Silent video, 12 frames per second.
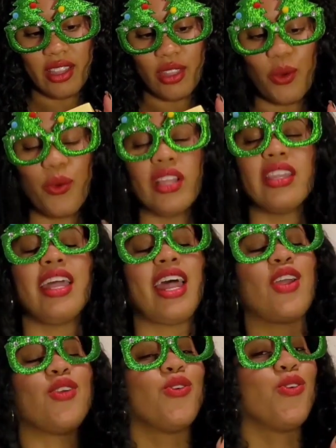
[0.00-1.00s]
the one that
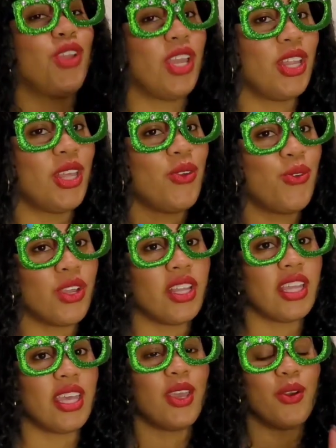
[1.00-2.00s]
I
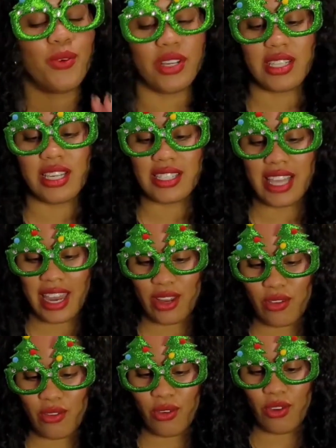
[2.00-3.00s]
really was
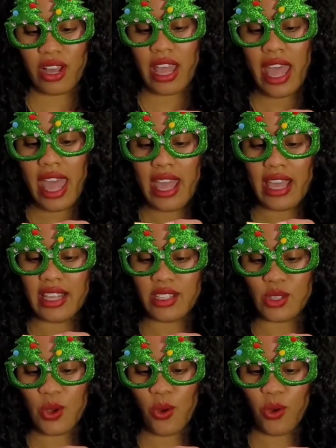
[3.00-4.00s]
excited for
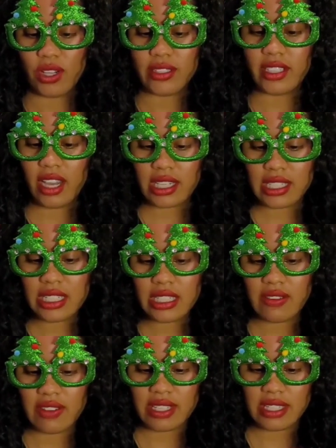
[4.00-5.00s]
is called
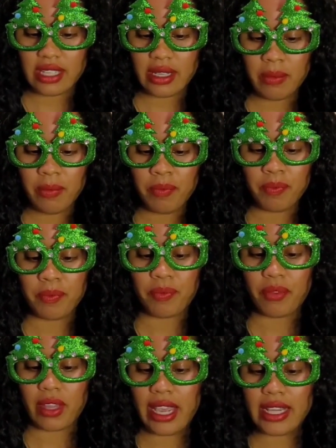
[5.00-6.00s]
Doctor's Visit
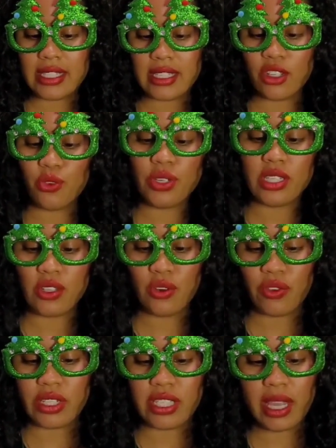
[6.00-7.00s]
Instant
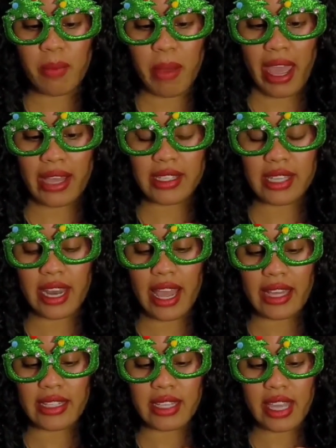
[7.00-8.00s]
Resurfacing Mask that
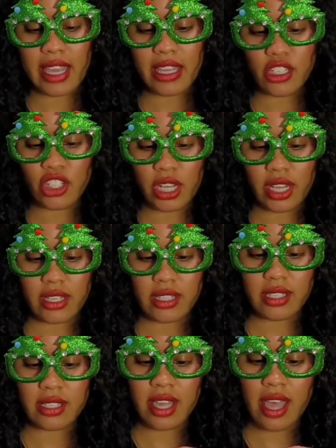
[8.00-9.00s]
has
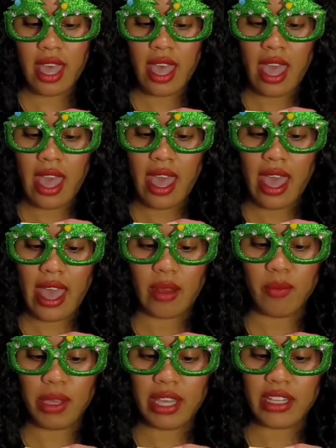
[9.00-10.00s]
AHAs
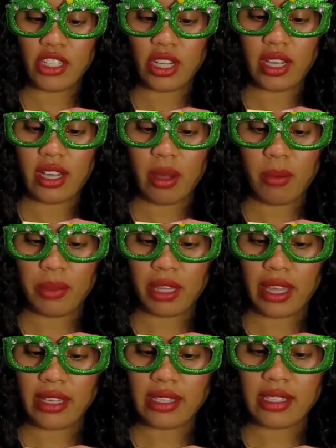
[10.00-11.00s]
and BHA
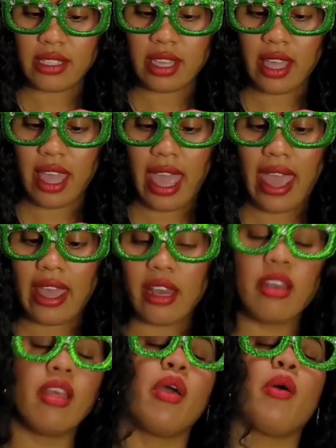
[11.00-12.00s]
complex
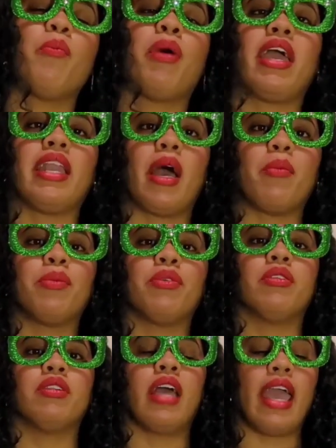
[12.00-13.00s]
and
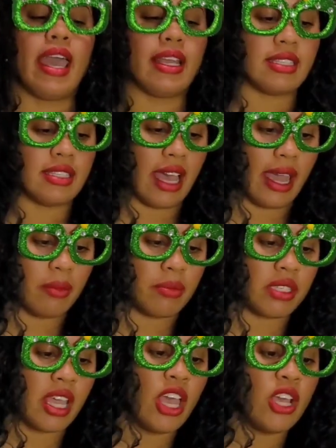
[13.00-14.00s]
pineapple
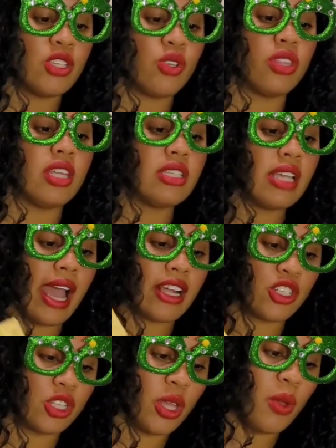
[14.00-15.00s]
enzymes. So this
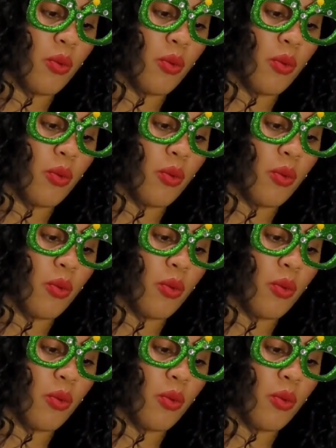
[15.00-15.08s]
actually